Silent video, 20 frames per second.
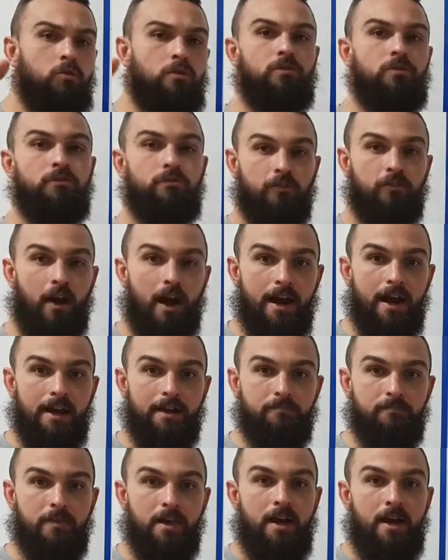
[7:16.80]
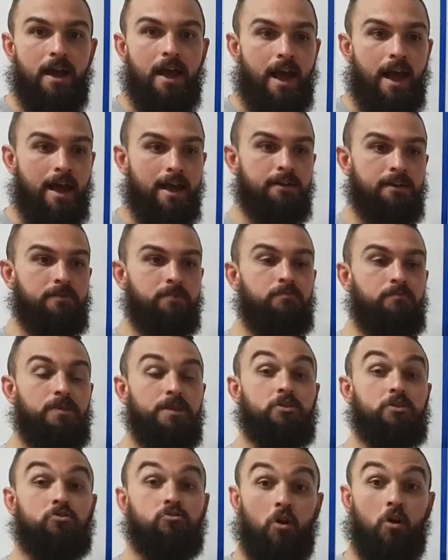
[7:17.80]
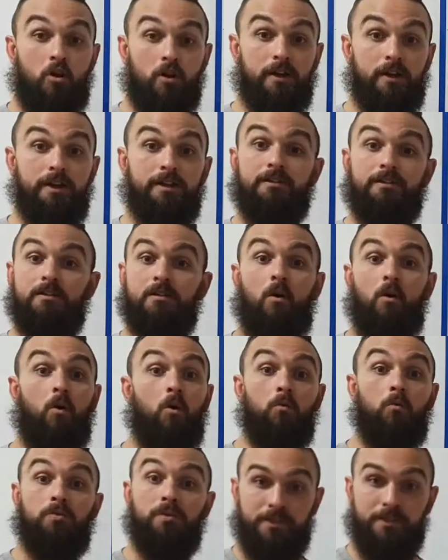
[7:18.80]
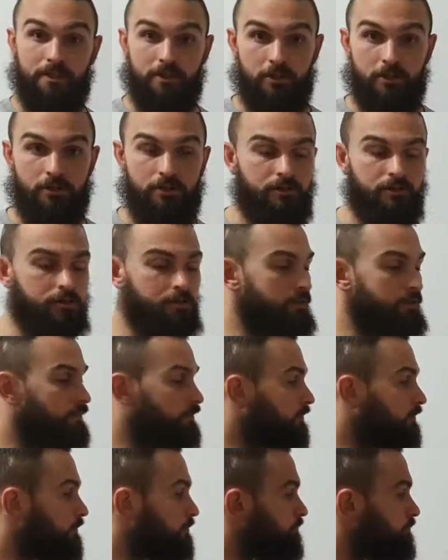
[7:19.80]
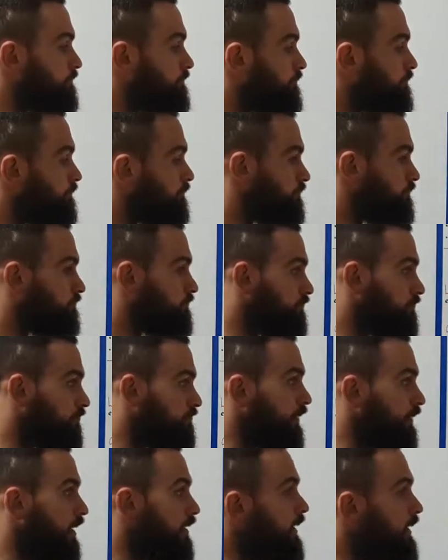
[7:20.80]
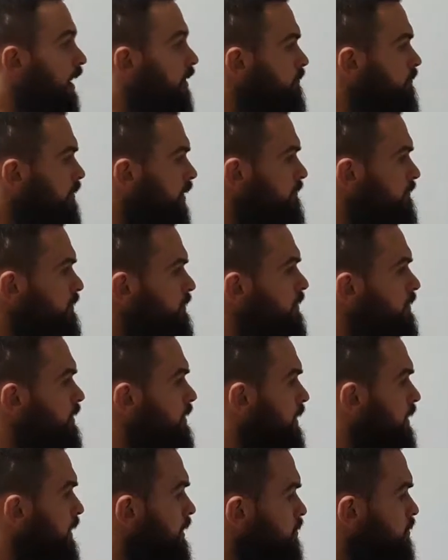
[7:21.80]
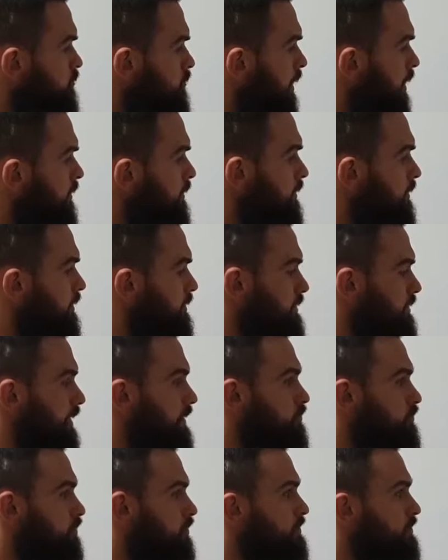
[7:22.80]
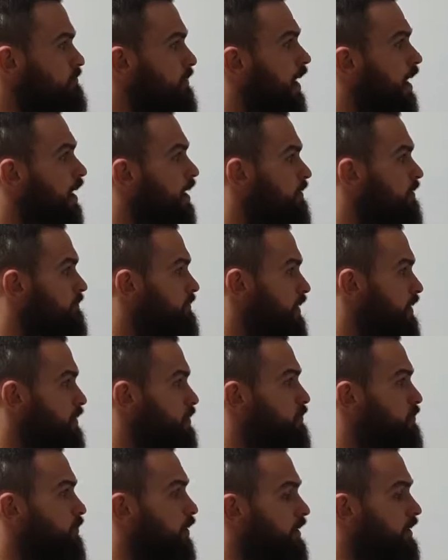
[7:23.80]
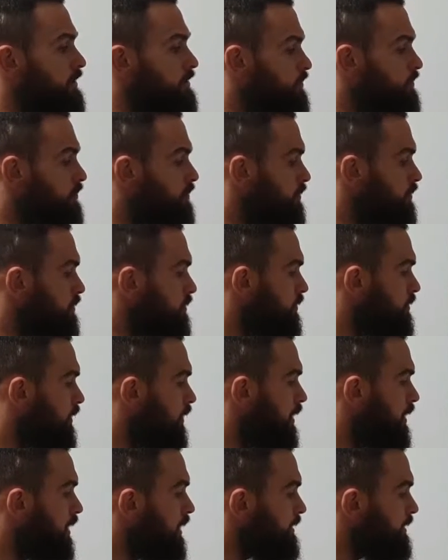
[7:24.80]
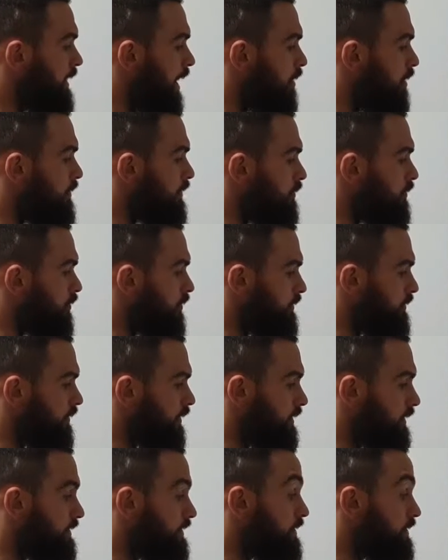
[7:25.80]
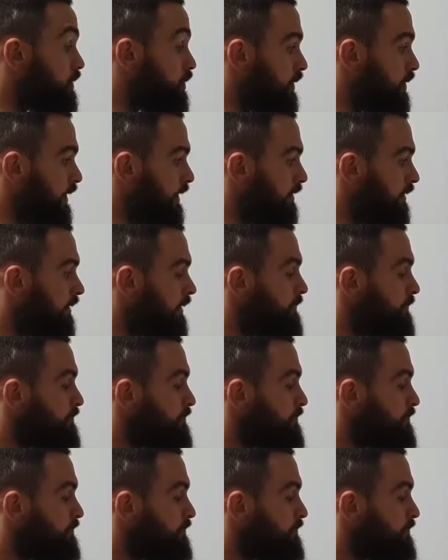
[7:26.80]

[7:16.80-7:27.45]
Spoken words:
and frame and be strong in all positions. Now we've covered the strength and accessories part of session 1 and 2. Now we look at the conditioning.